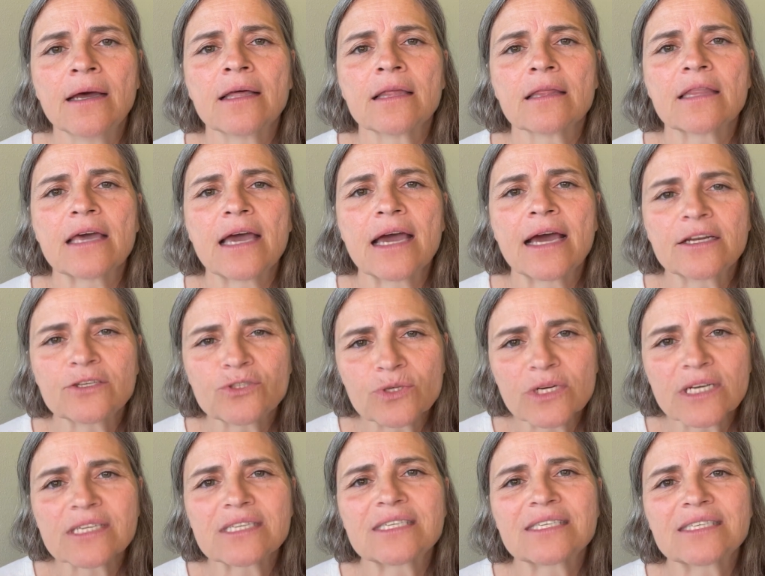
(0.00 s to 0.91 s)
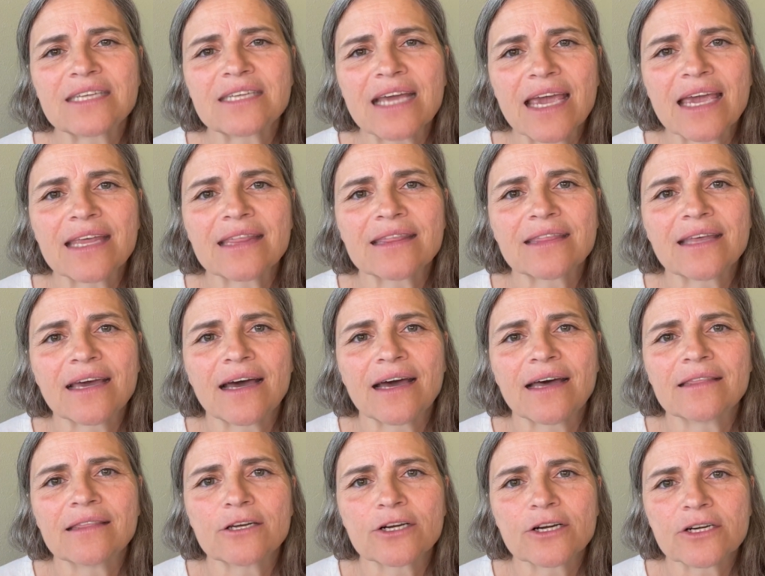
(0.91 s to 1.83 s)
The Hendricks state
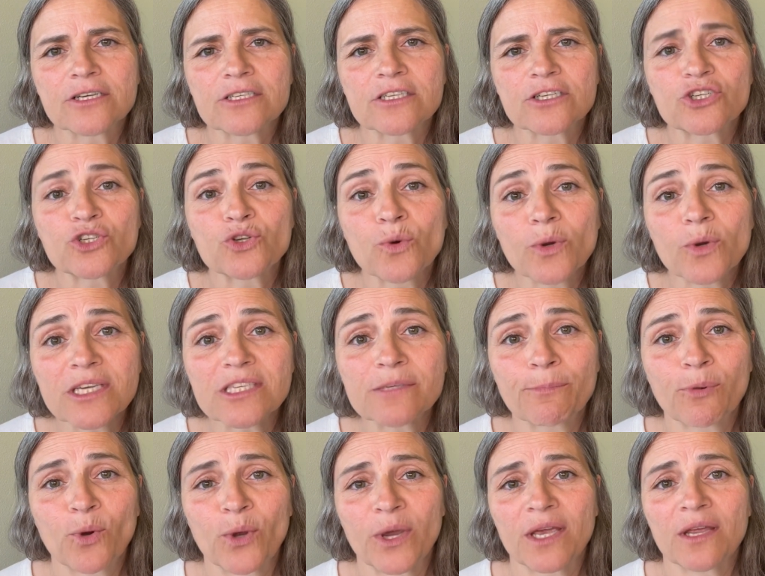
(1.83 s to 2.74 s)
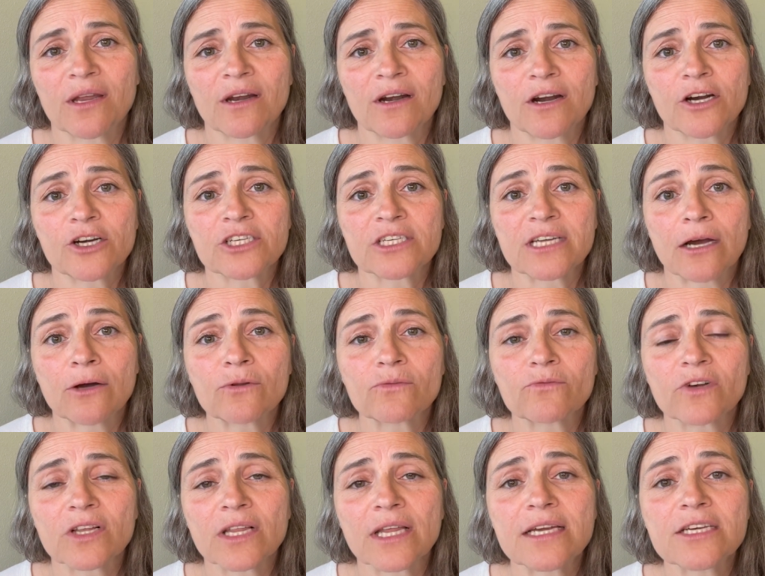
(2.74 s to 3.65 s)
that there's a choice point in our
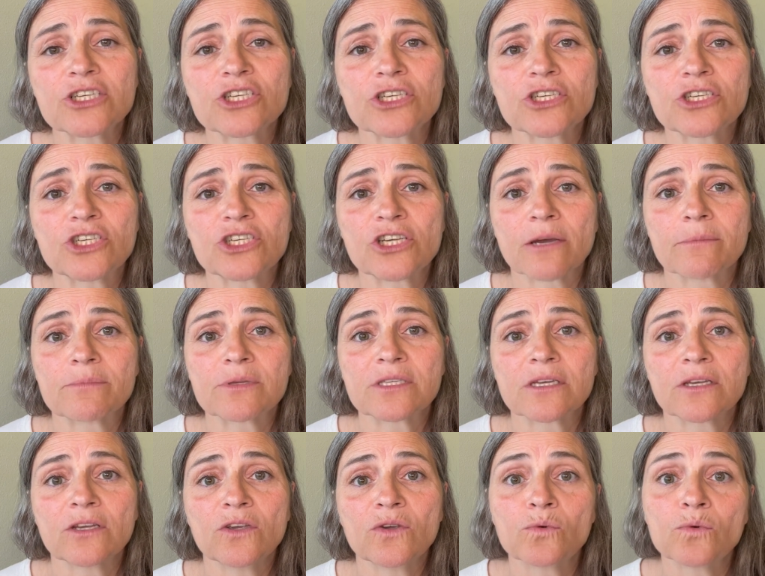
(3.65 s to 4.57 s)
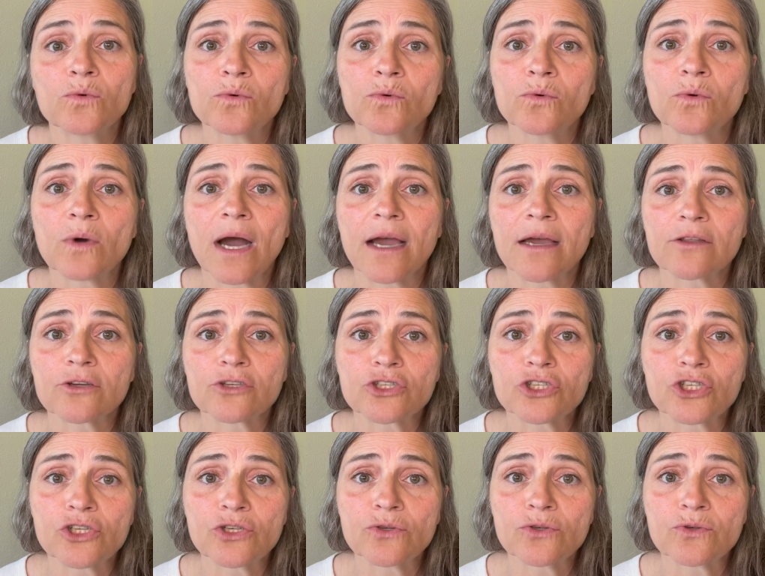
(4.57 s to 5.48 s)
adult relationships, and you either
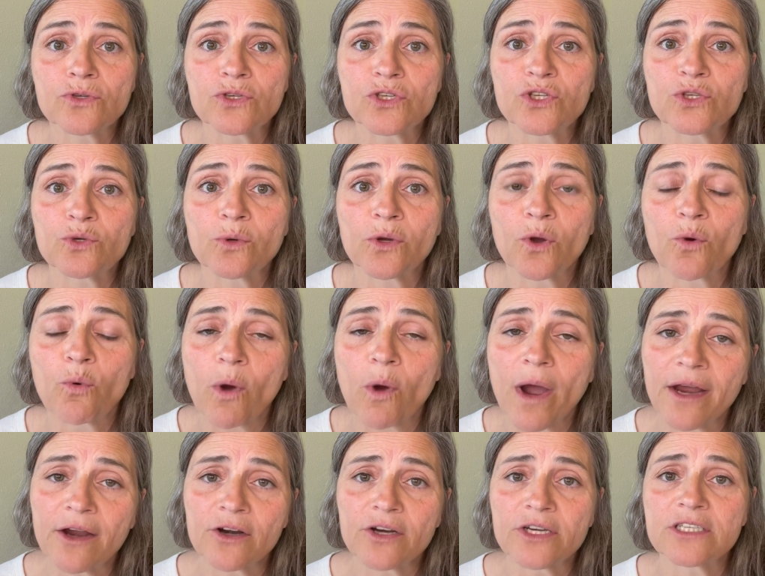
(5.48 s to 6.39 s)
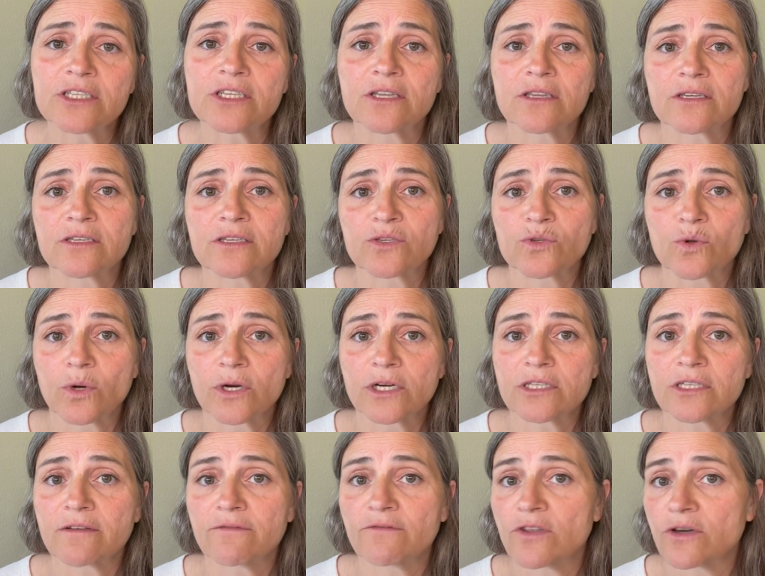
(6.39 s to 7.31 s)
choose to inquire into the
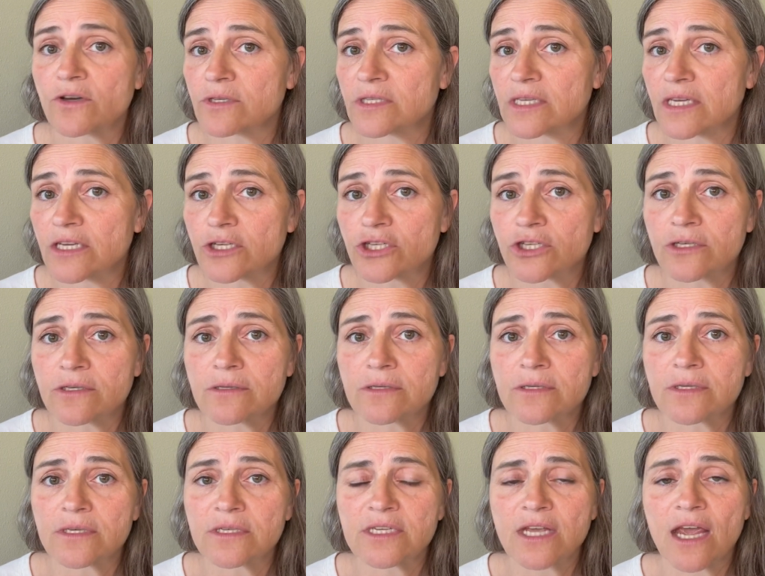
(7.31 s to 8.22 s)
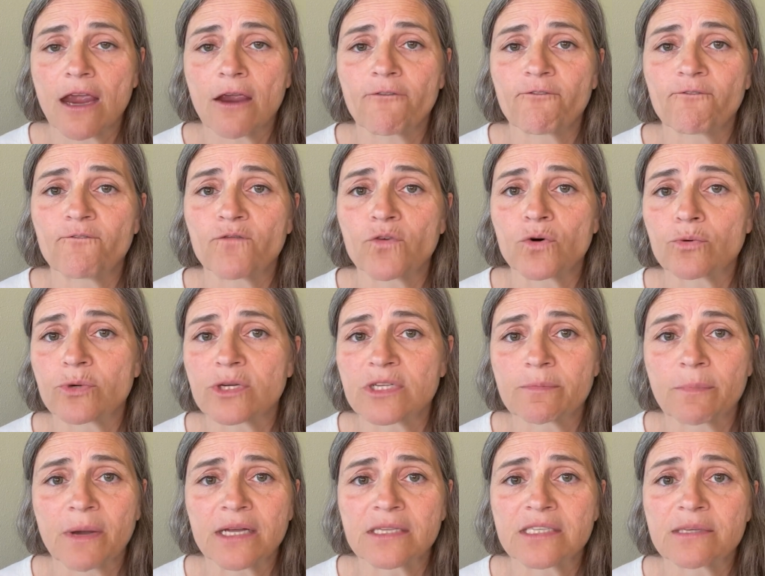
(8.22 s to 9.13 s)
source of those issues and take full
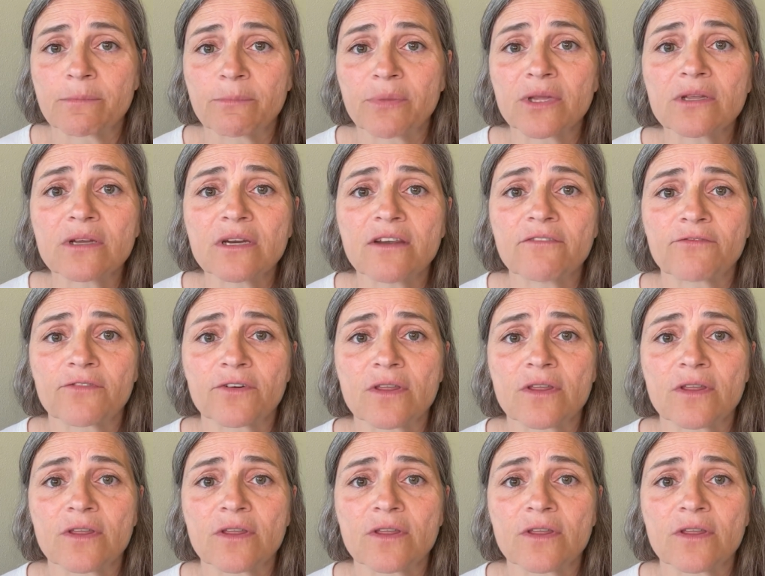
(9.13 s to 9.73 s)
responsibility for